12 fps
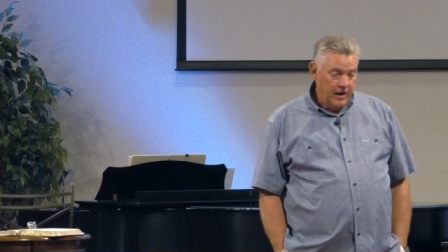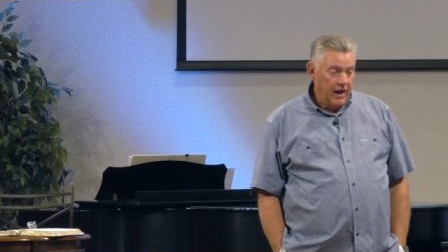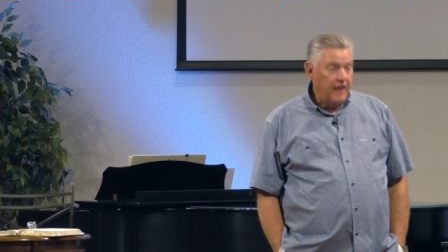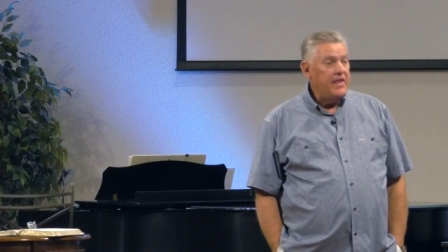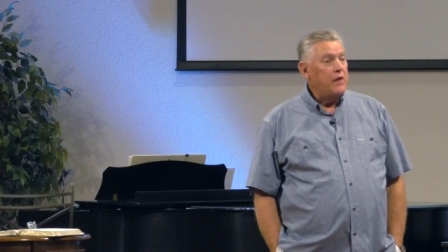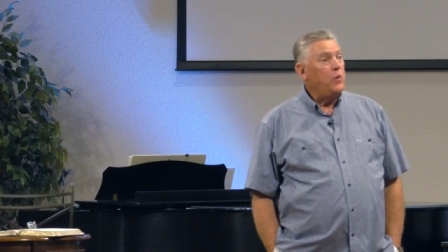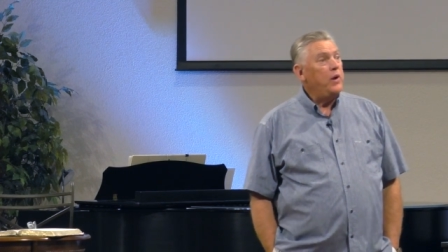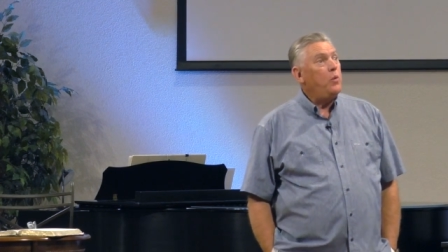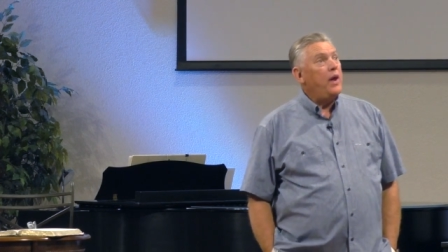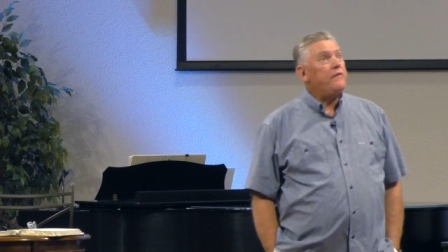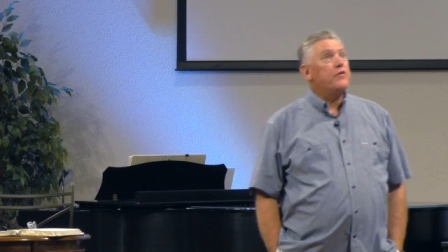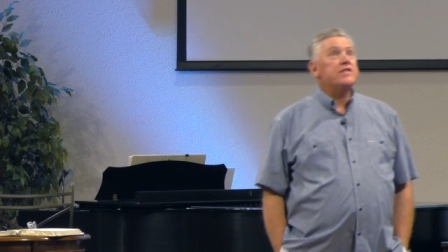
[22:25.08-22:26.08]
And then we
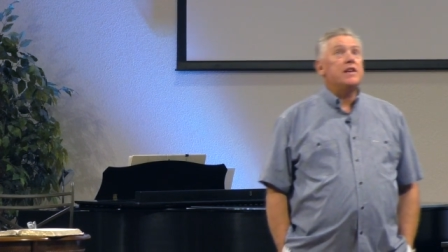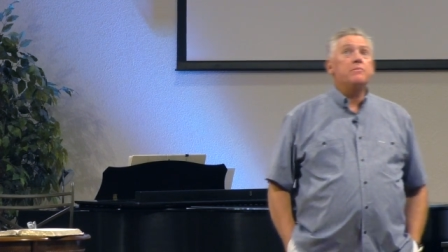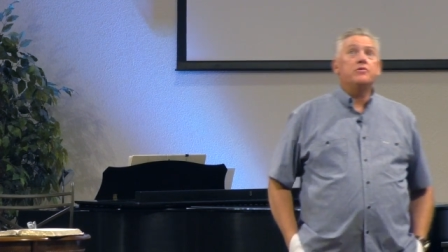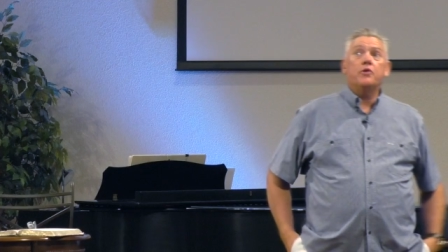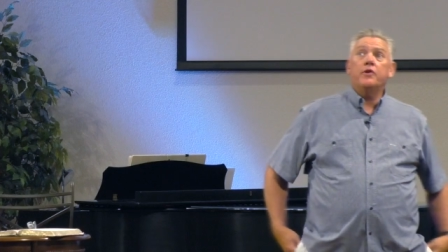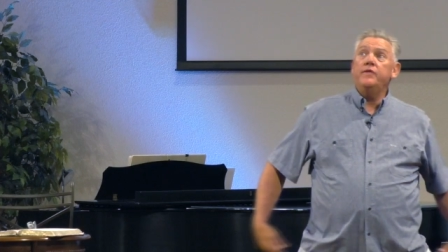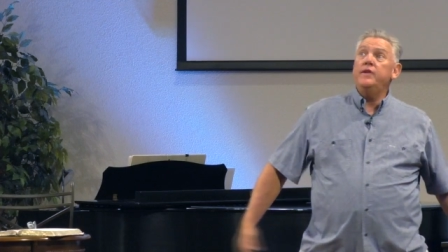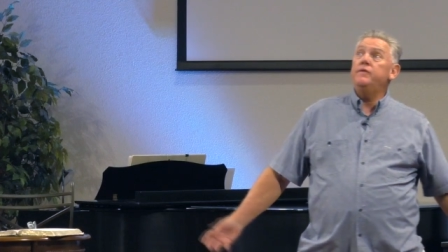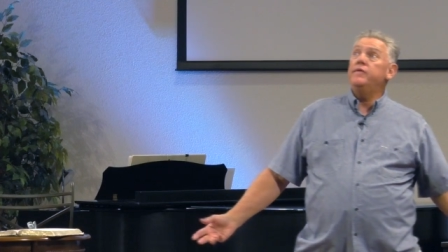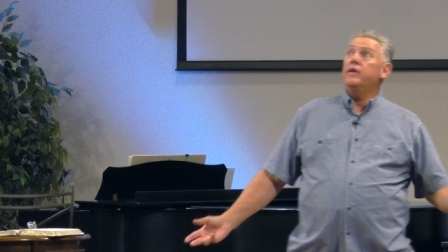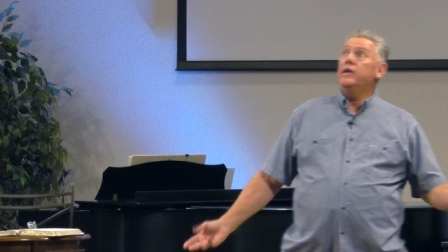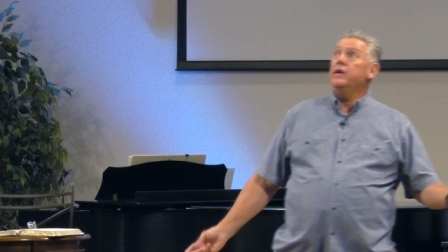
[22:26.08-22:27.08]
wait for some sort of
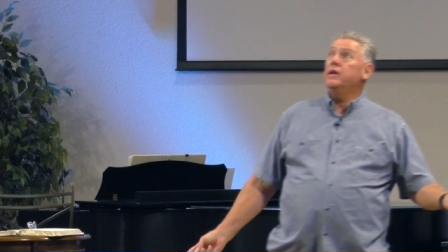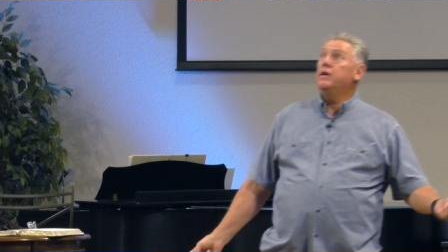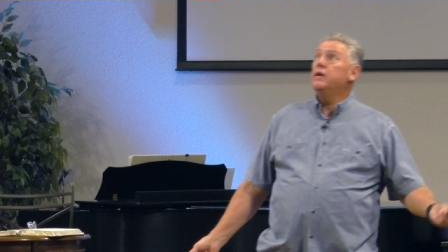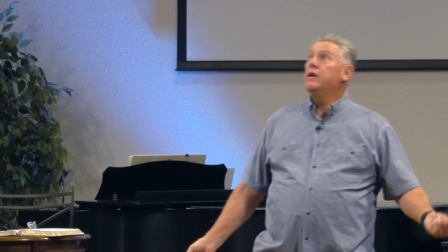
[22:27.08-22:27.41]
infilling.